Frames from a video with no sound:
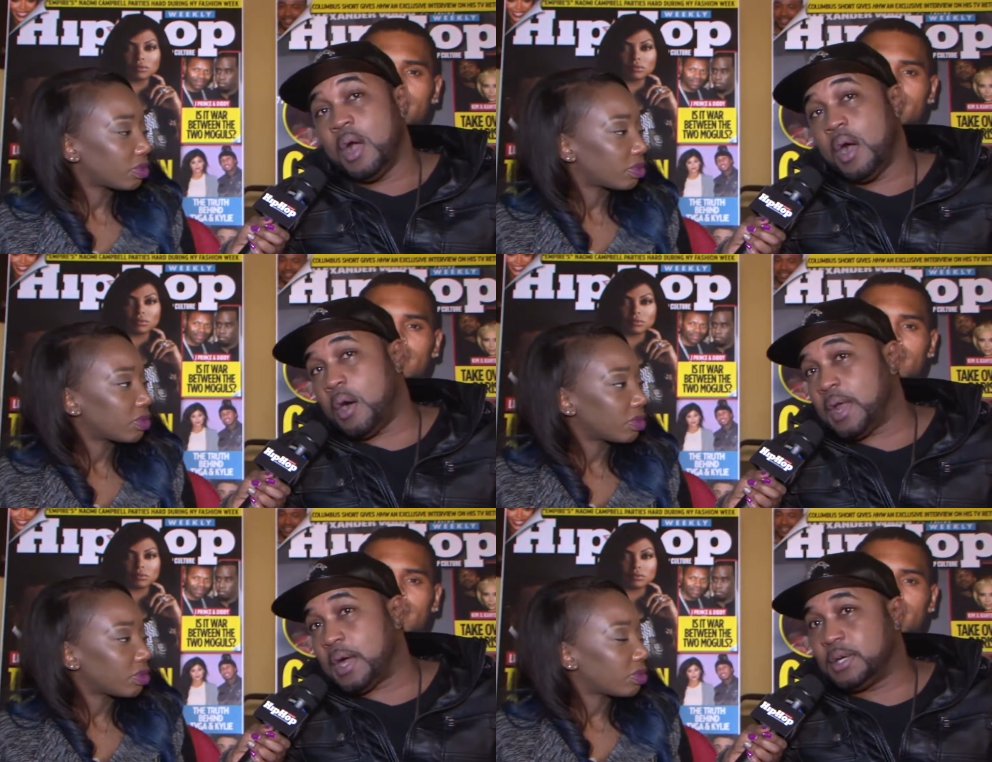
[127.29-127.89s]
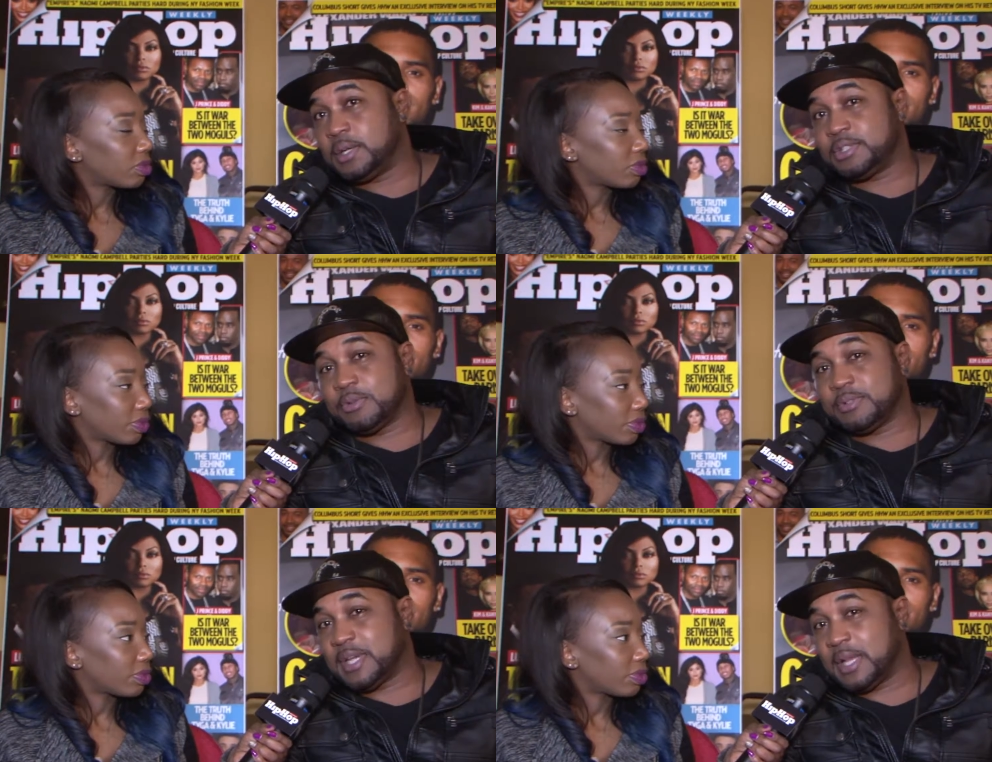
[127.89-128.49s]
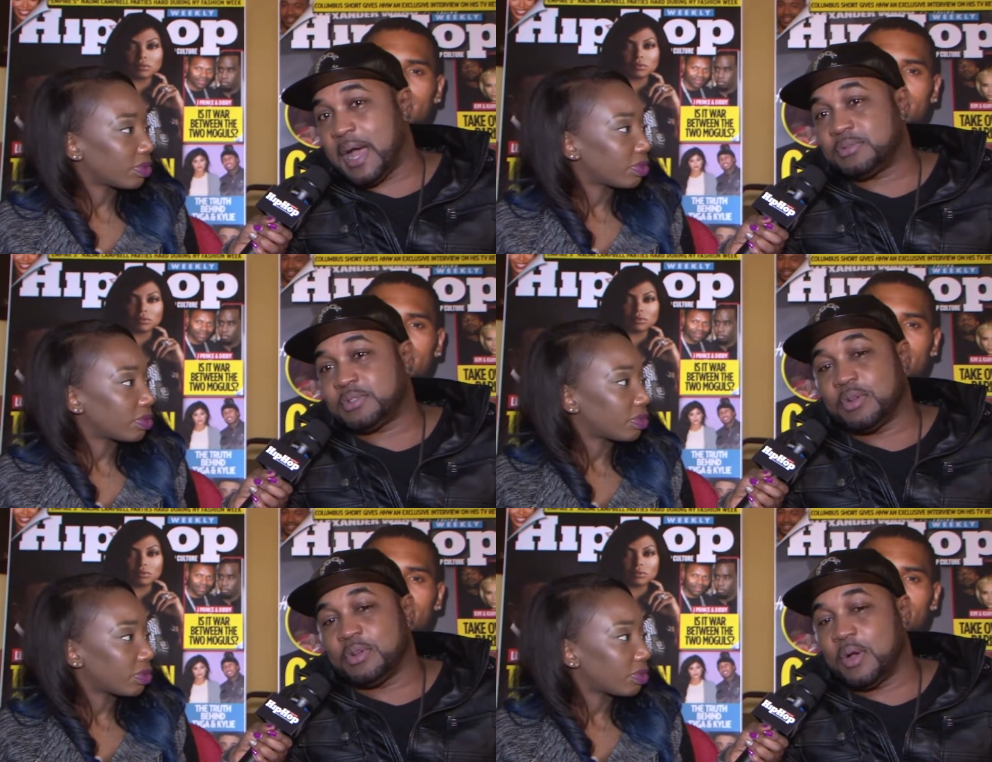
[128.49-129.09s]
Speaker 1: All our concerts sell
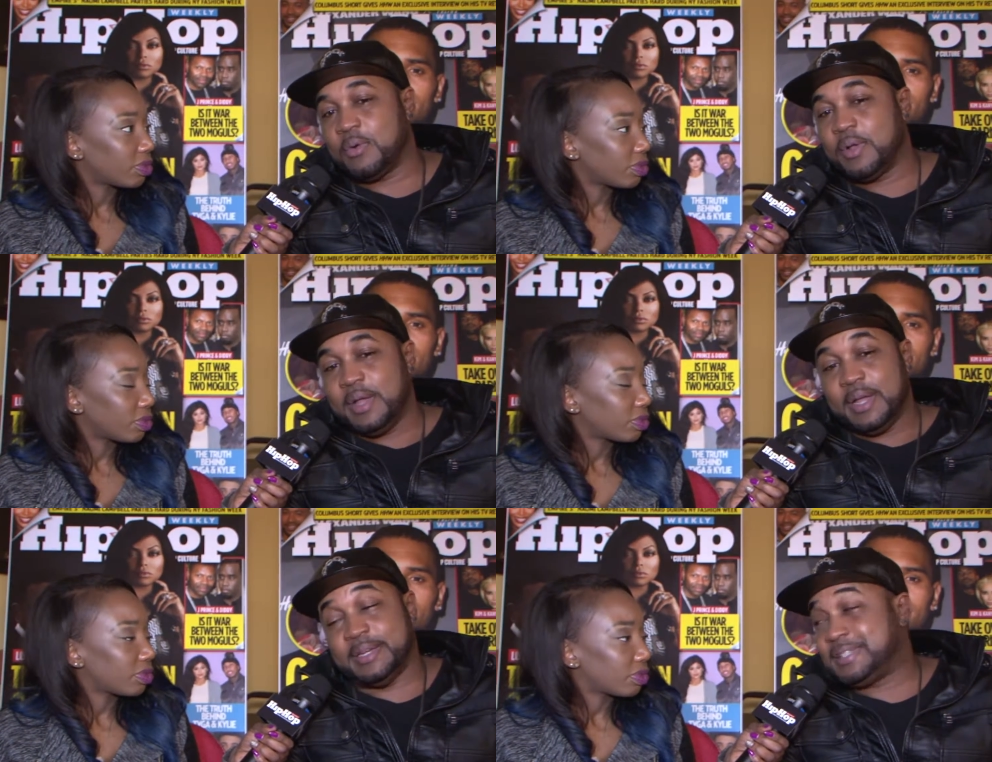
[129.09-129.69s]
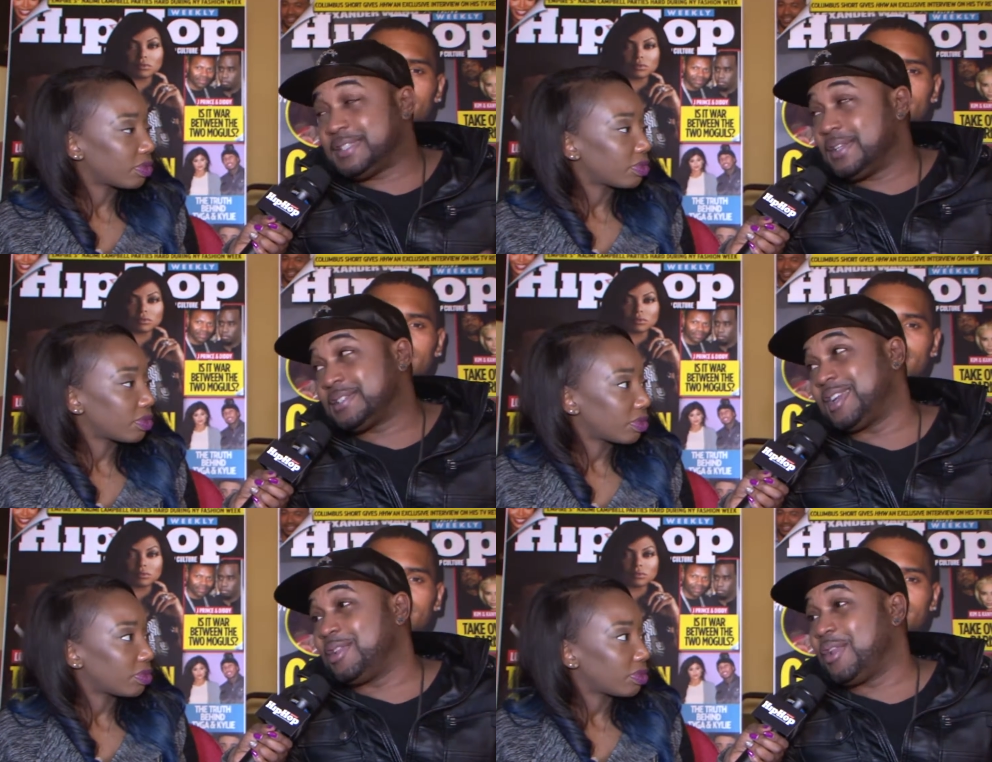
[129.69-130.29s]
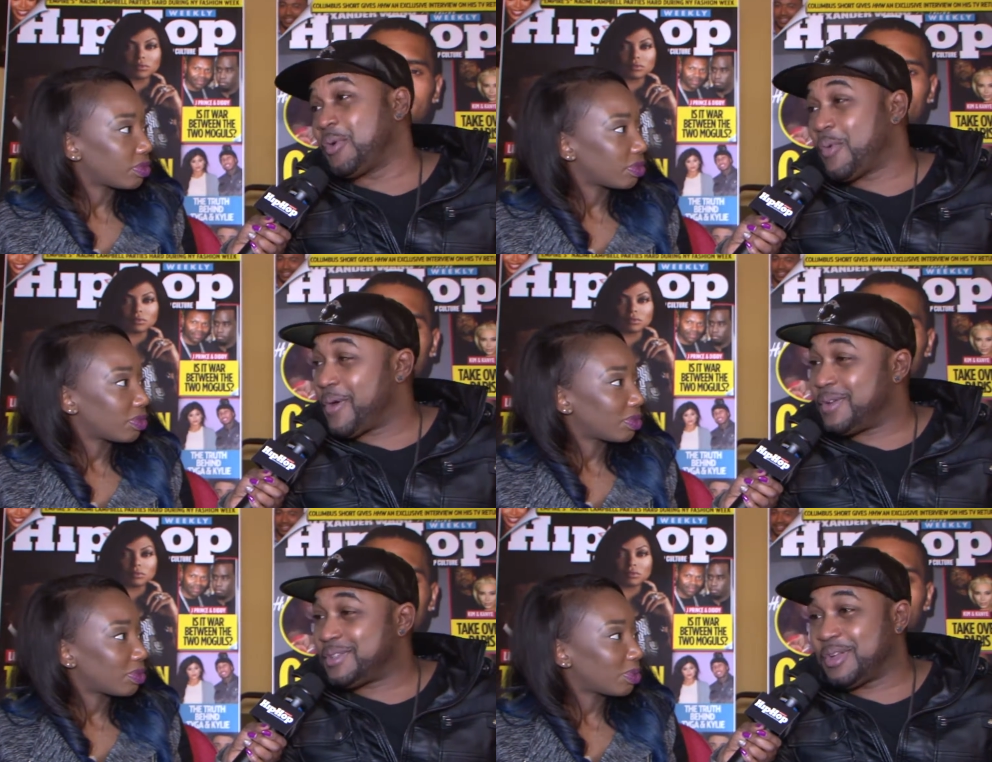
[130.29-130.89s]
out, so you know, and they still sing a lot of
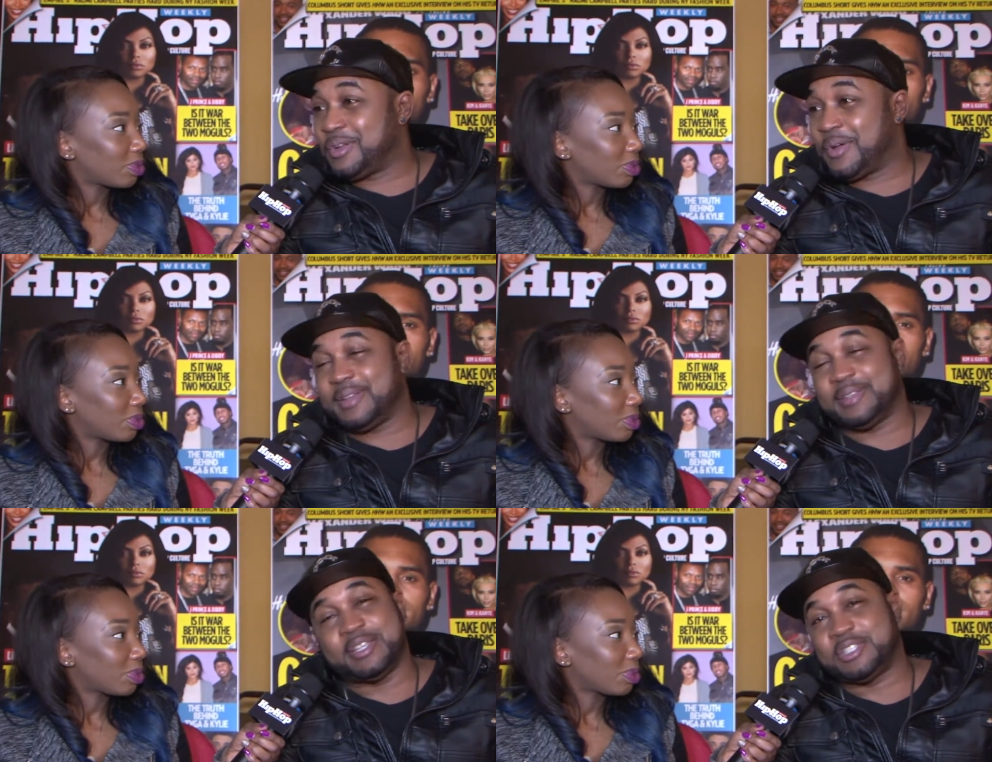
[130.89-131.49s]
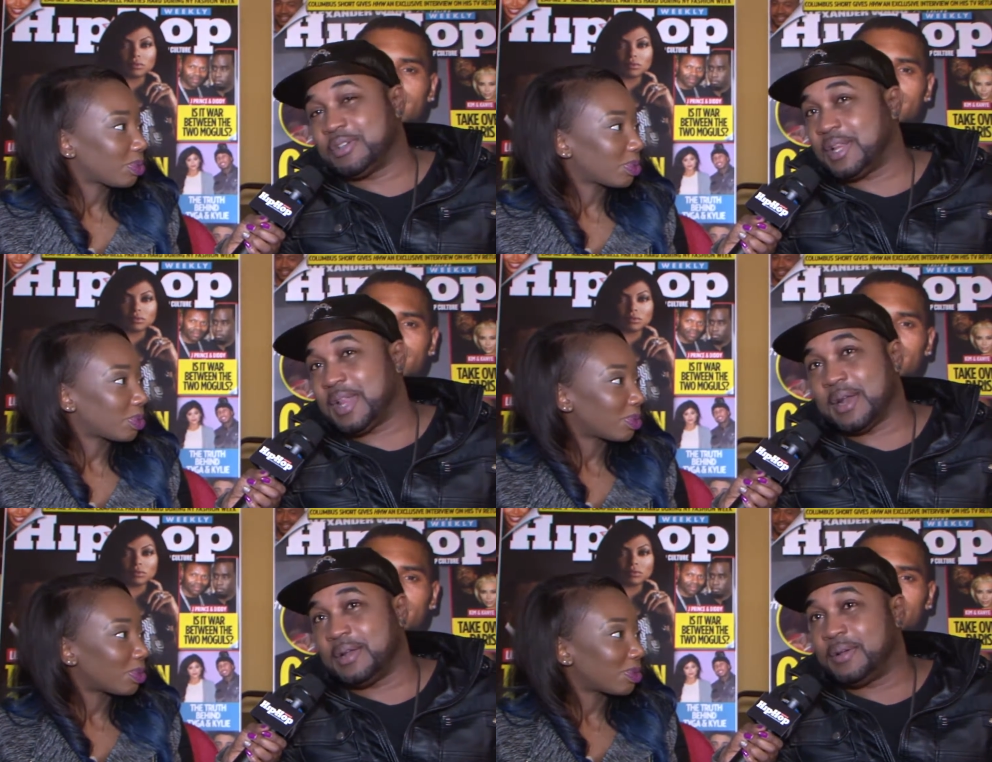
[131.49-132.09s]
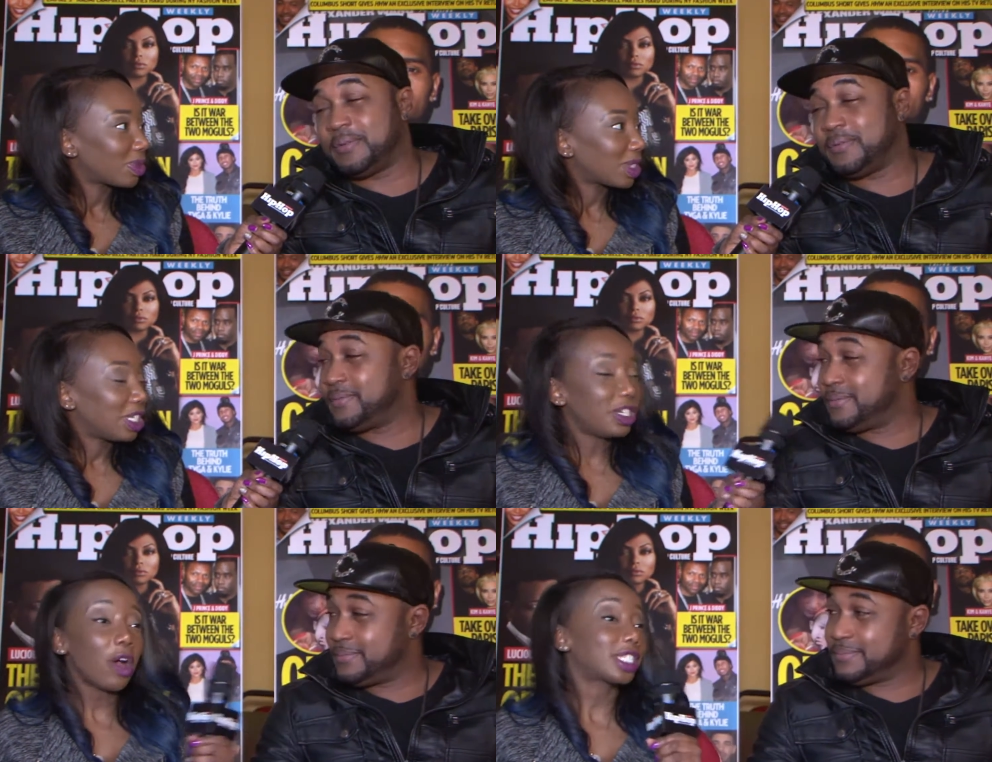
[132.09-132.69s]
words, so you know, they show us a lot of love
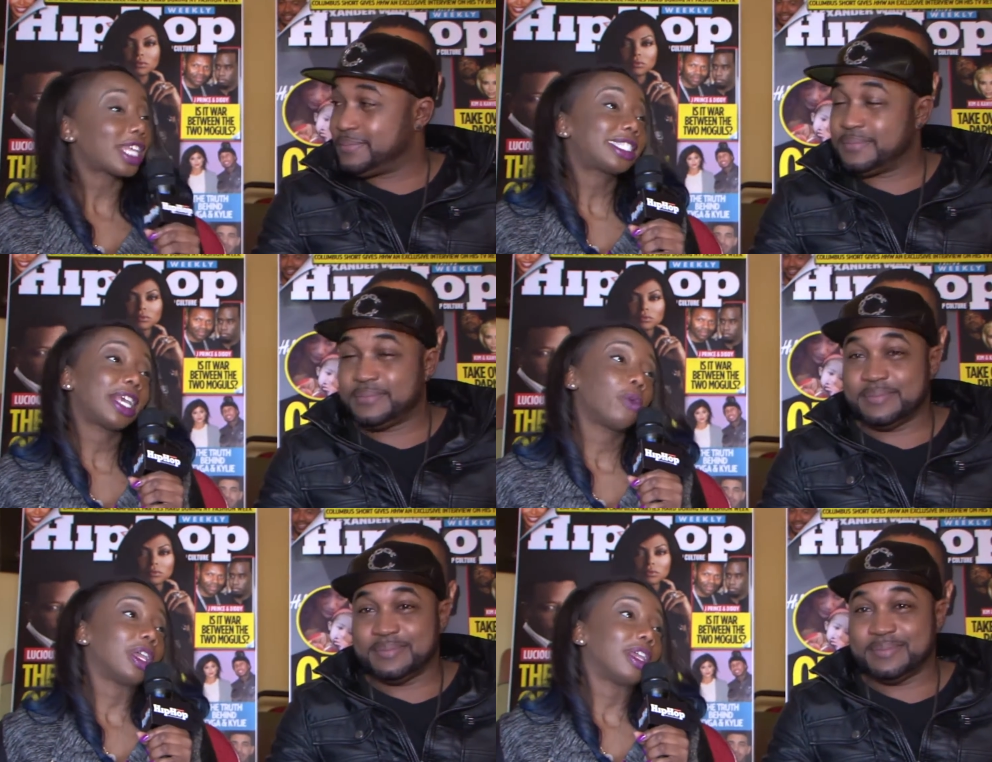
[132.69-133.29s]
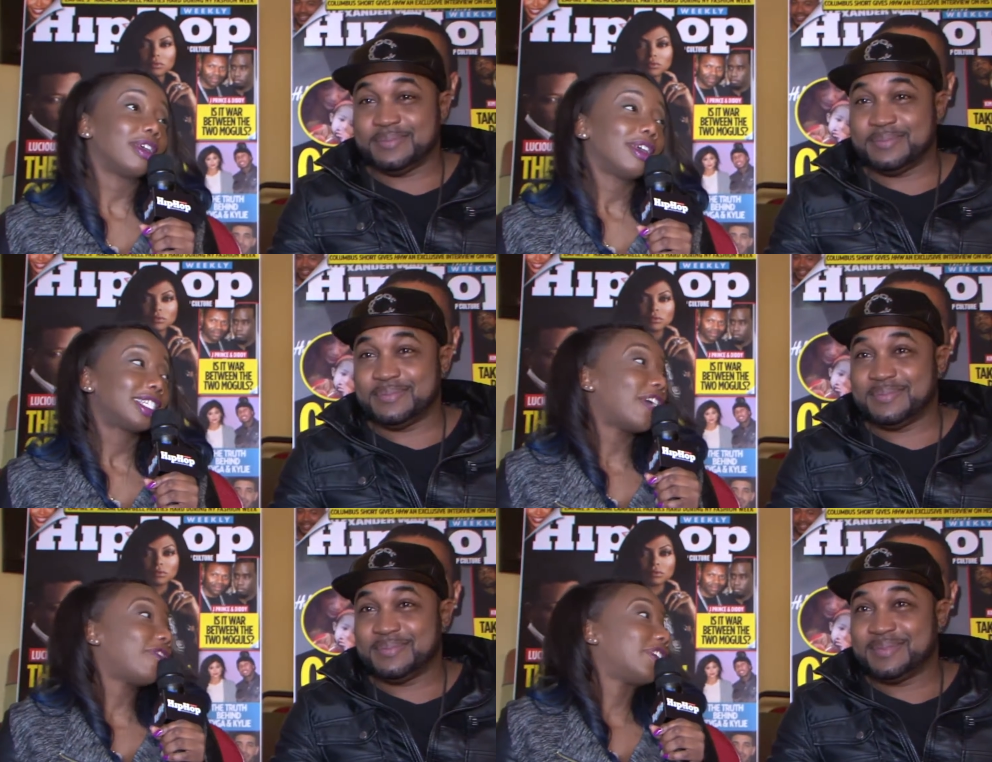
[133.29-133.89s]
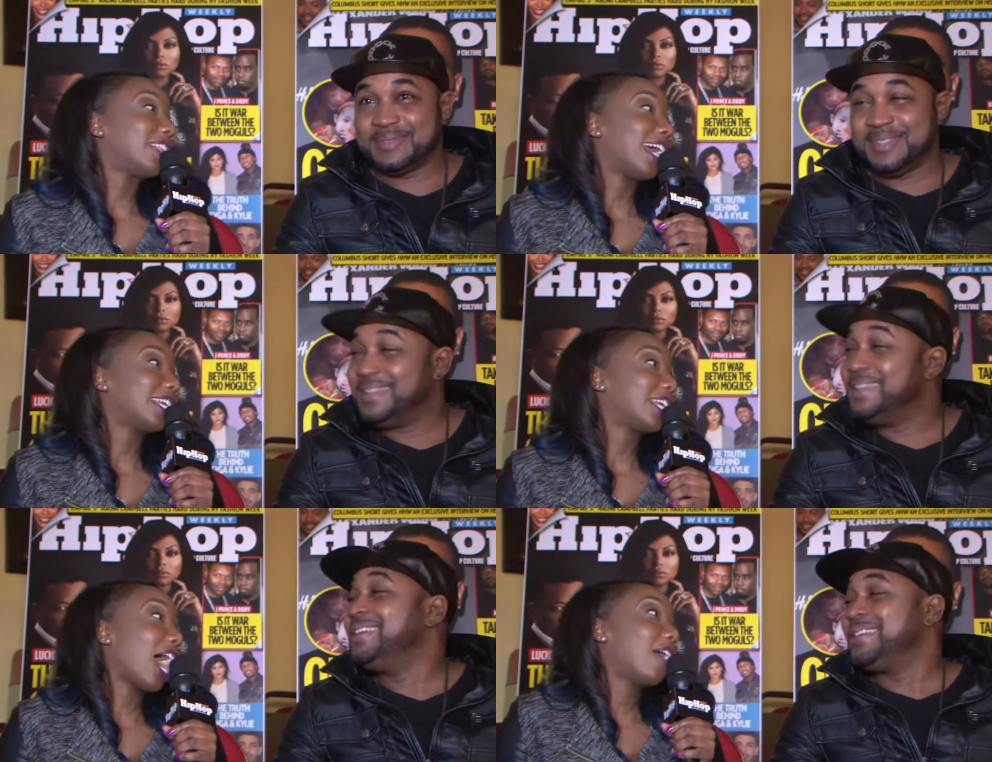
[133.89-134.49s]
Speaker 2: because I said we, because I feel like I,